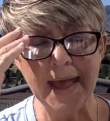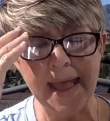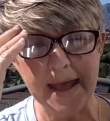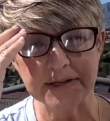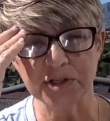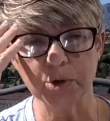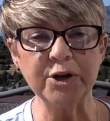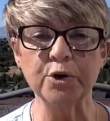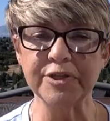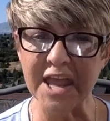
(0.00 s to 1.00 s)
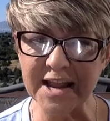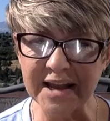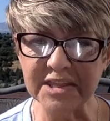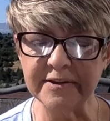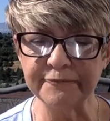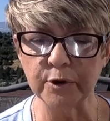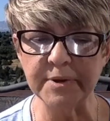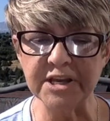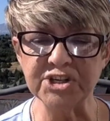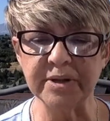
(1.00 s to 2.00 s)
And so I know they got the
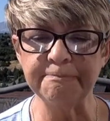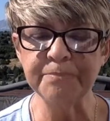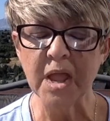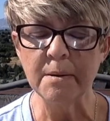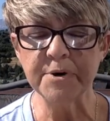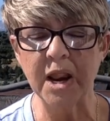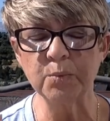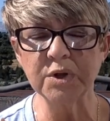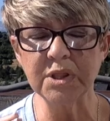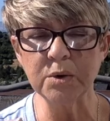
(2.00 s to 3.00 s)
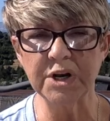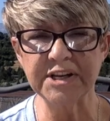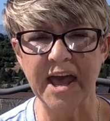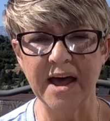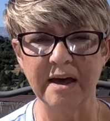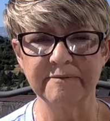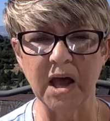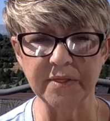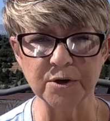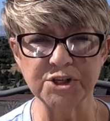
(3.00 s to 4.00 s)
information, but I really wanted to have
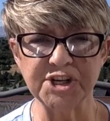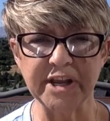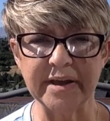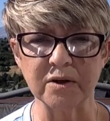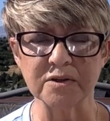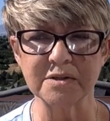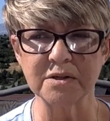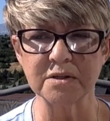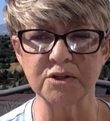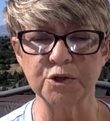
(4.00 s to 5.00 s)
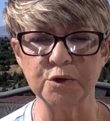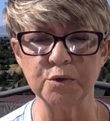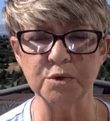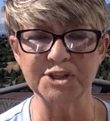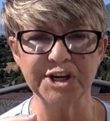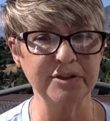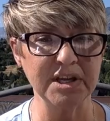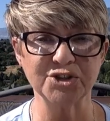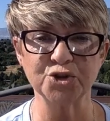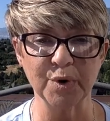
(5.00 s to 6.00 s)
other channels to share
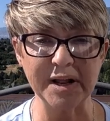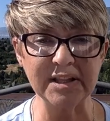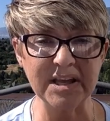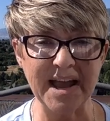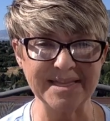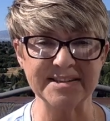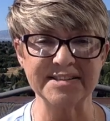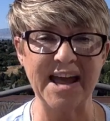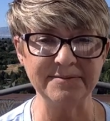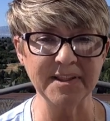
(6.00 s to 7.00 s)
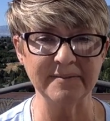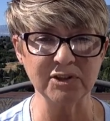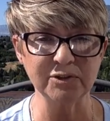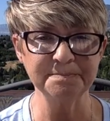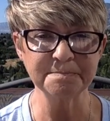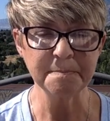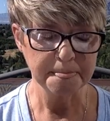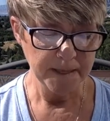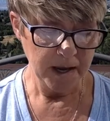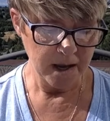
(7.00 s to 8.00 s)
things directly at the staff level.
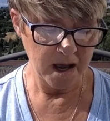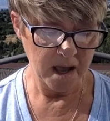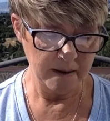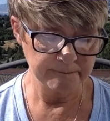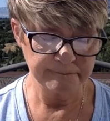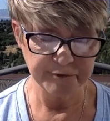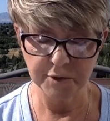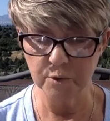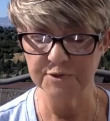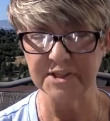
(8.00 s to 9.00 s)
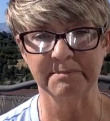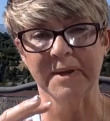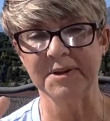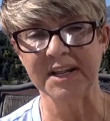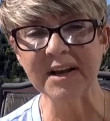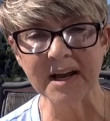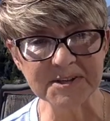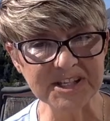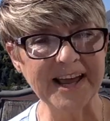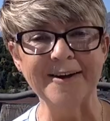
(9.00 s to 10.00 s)
For those that maybe didn't come
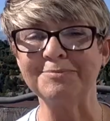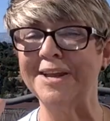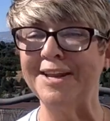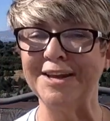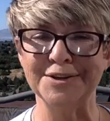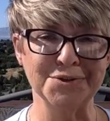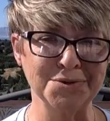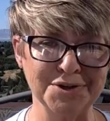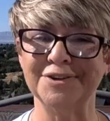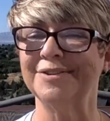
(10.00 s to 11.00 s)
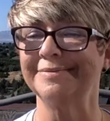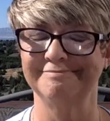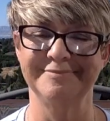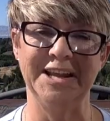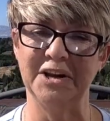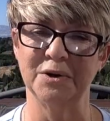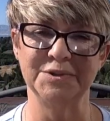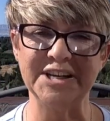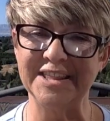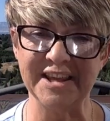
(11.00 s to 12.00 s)
to staff meetings, or
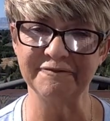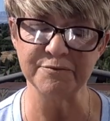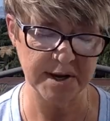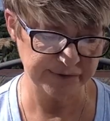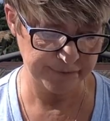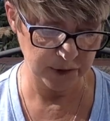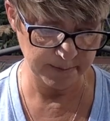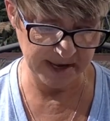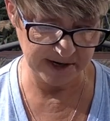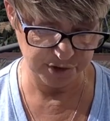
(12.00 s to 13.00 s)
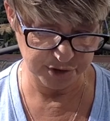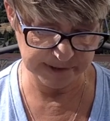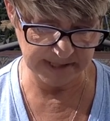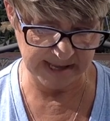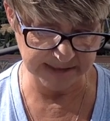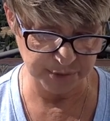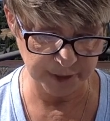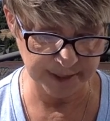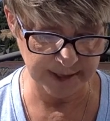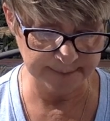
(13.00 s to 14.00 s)
didn't get the information from their managers and that sort
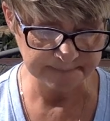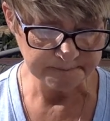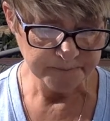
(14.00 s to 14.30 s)
of thing.